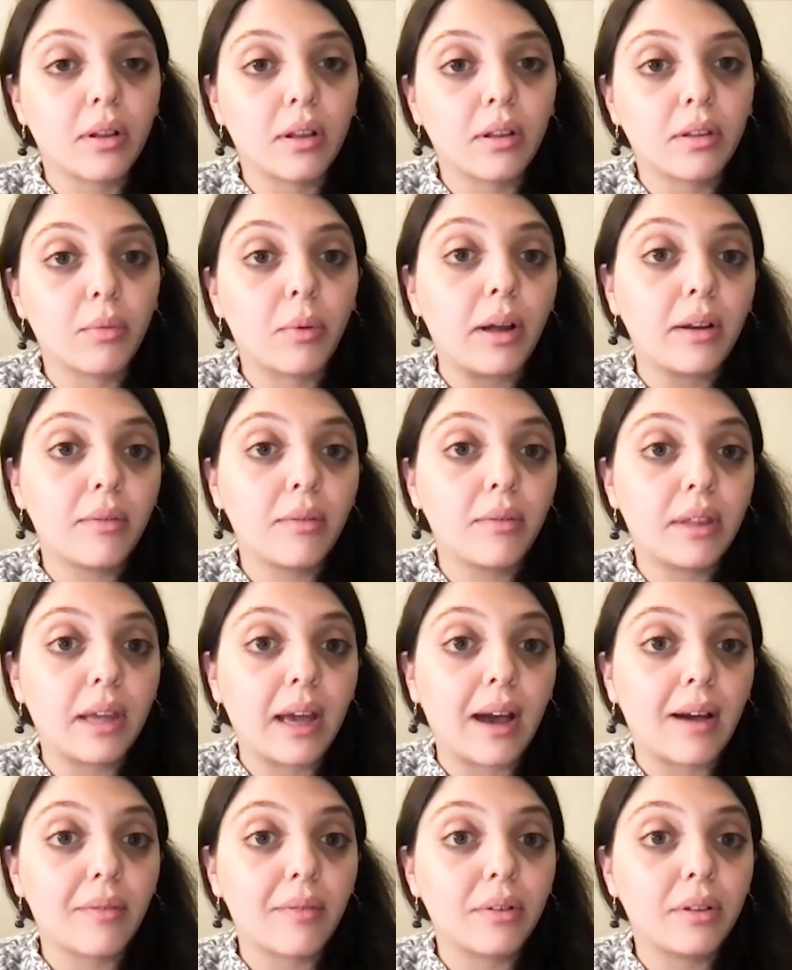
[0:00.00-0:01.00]
It's one of the
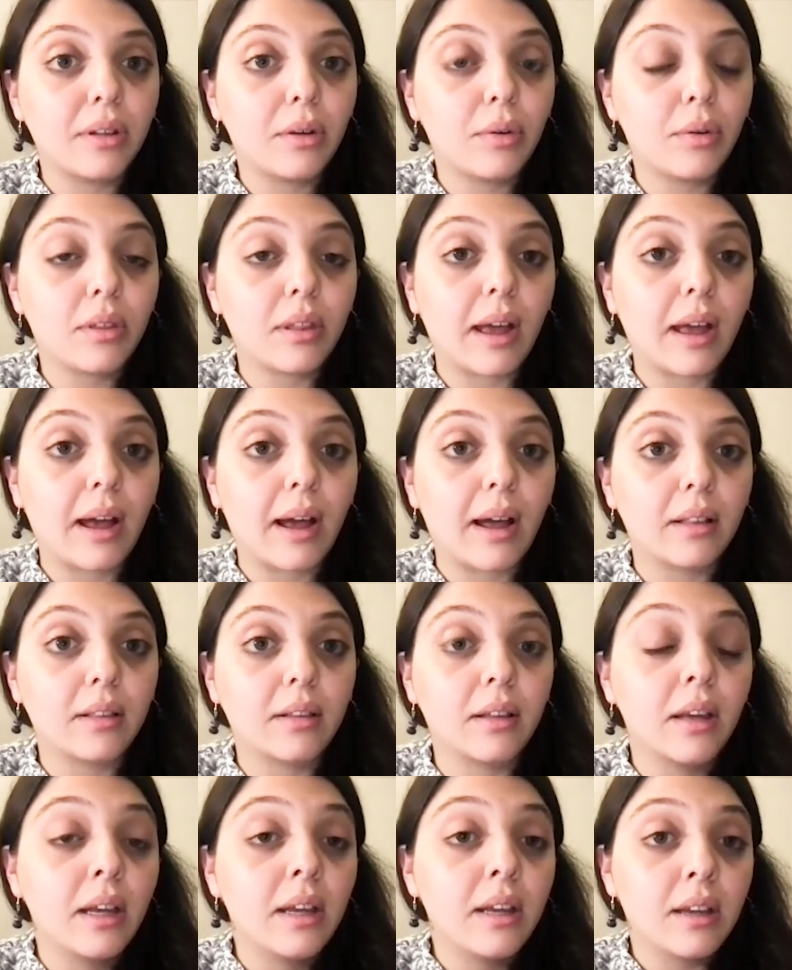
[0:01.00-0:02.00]
avenues,
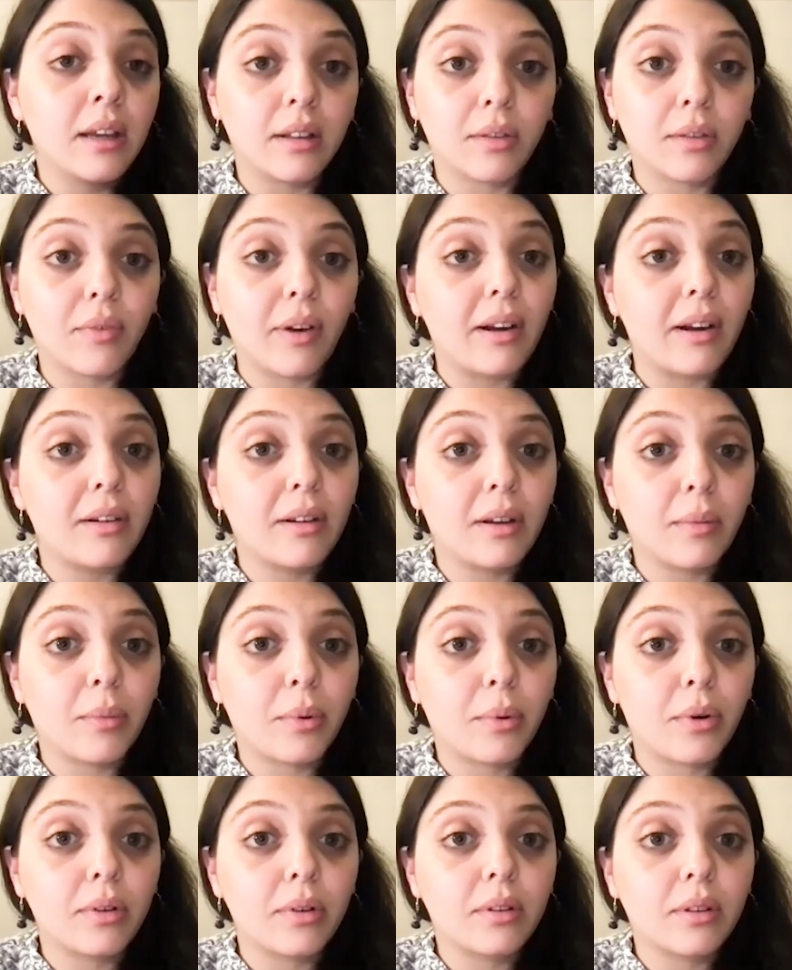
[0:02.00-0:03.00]
and it's very
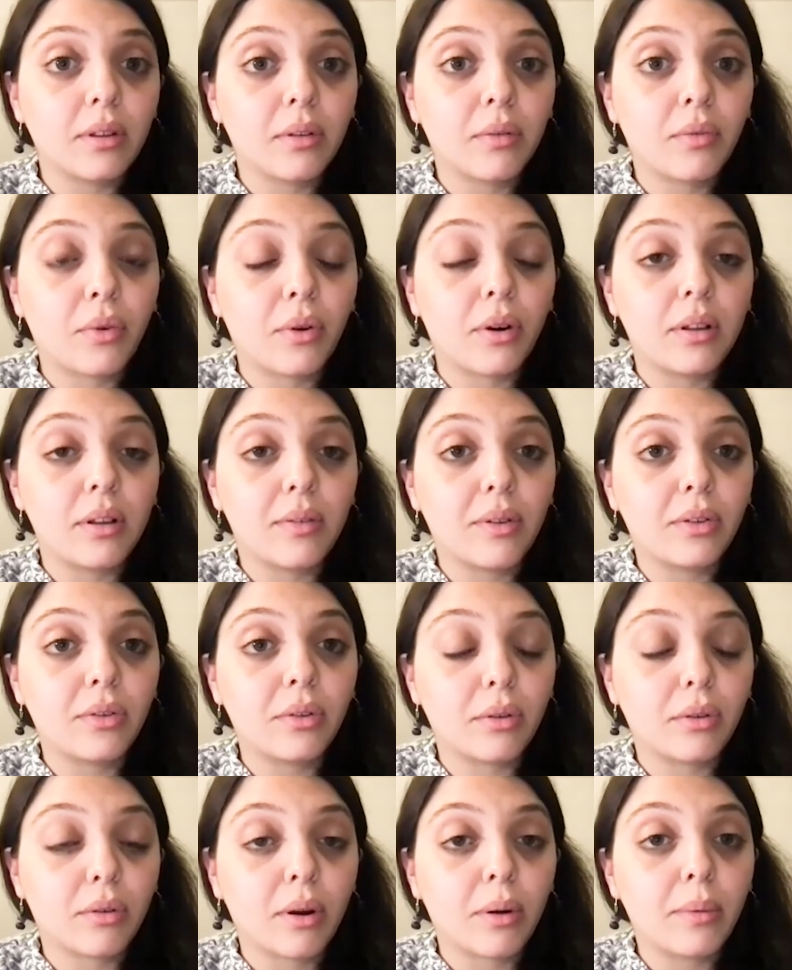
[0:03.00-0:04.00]
important for
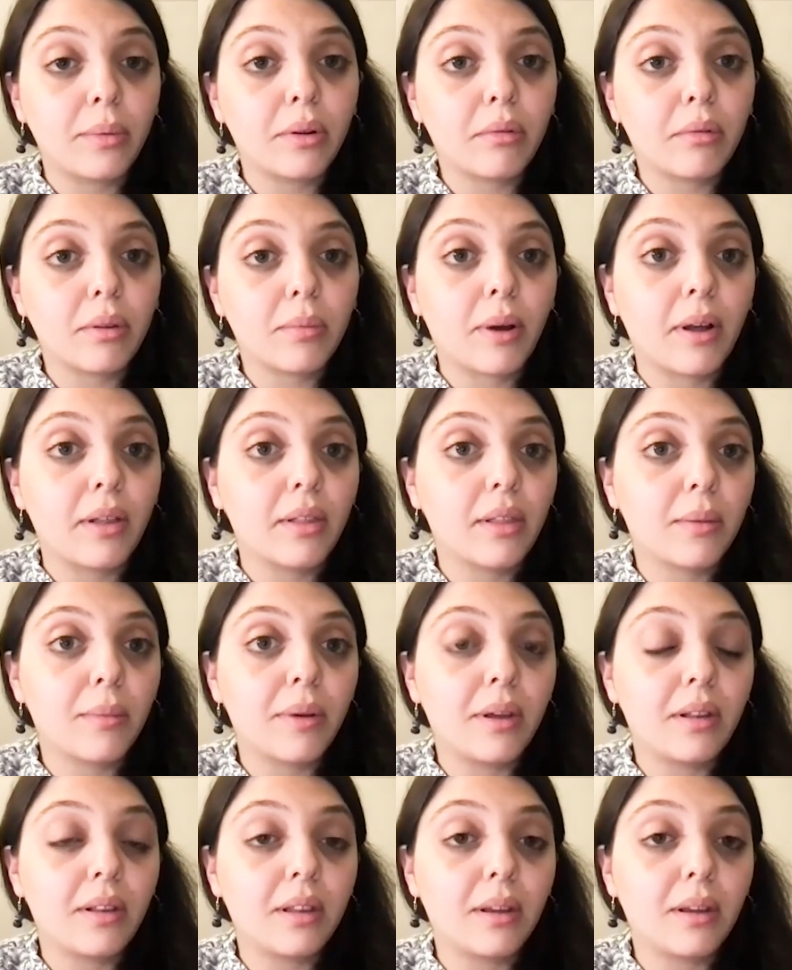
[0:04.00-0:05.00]
individual criminal
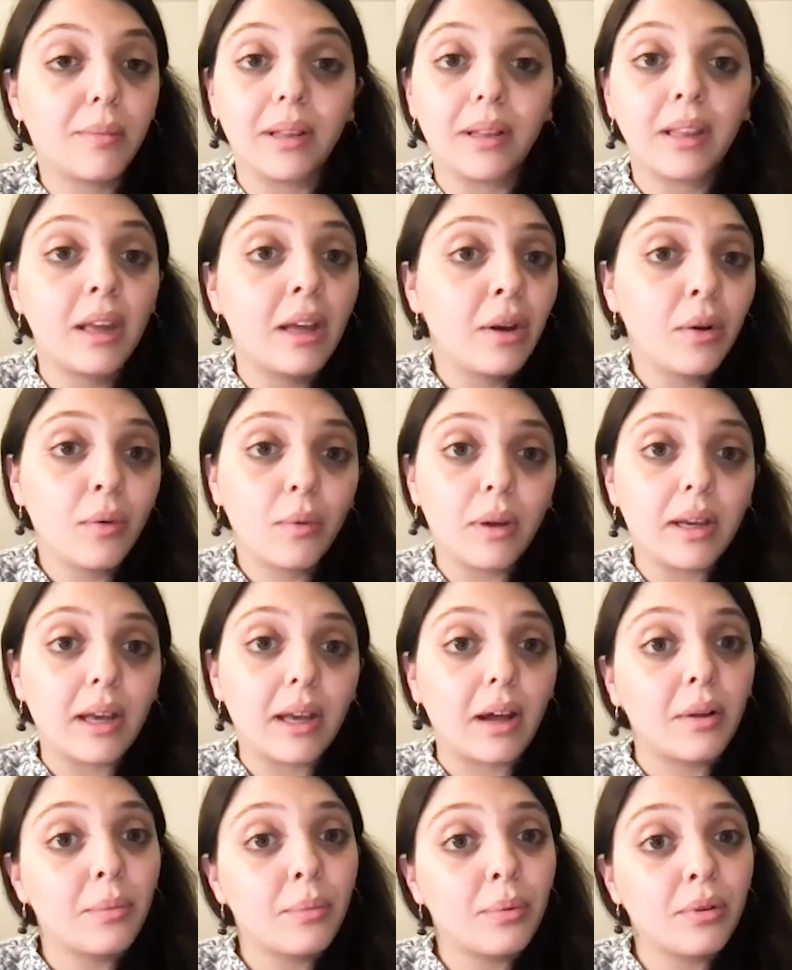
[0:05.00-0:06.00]
responsibility, but we
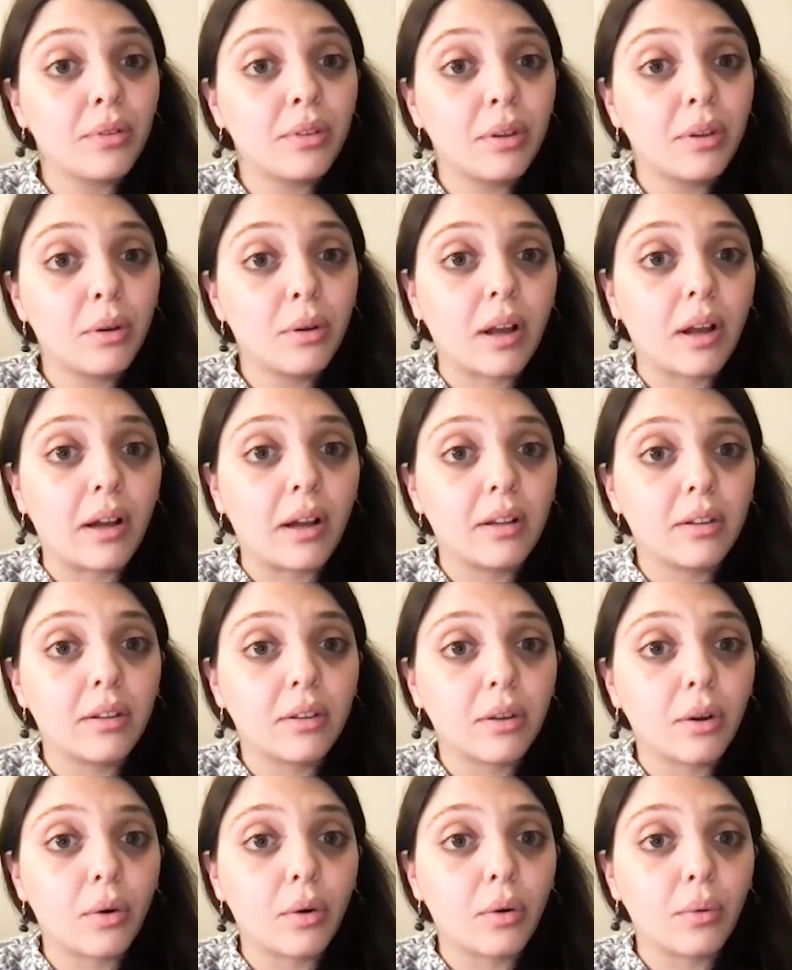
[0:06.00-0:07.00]
cannot pursue it on
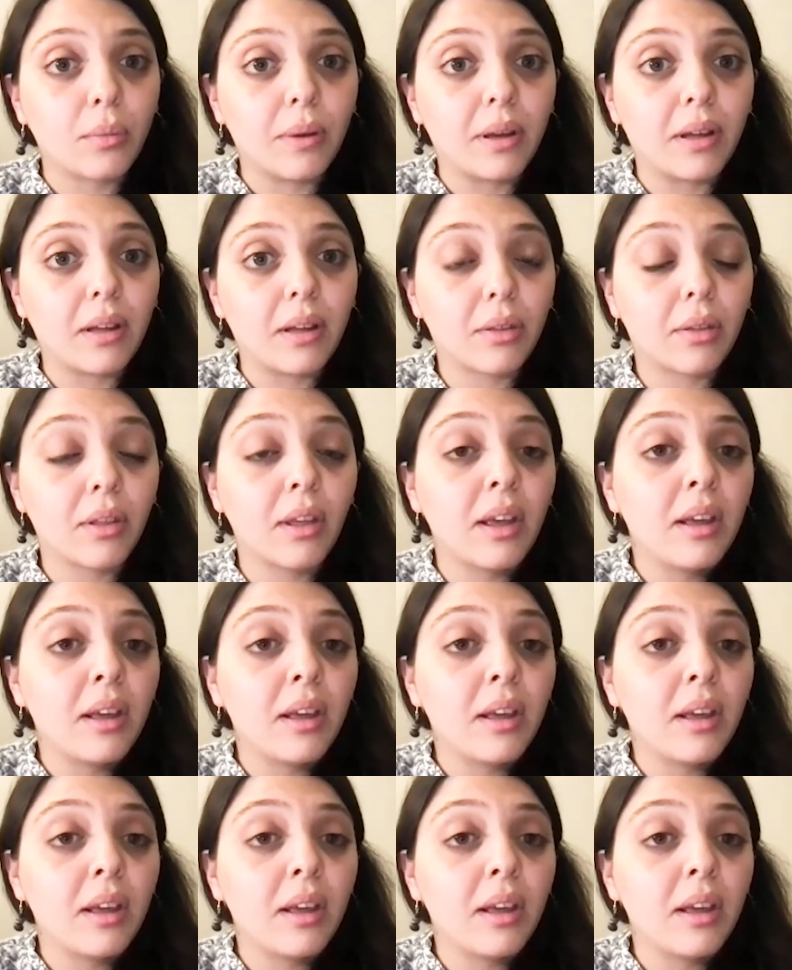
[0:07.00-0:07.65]
its own, because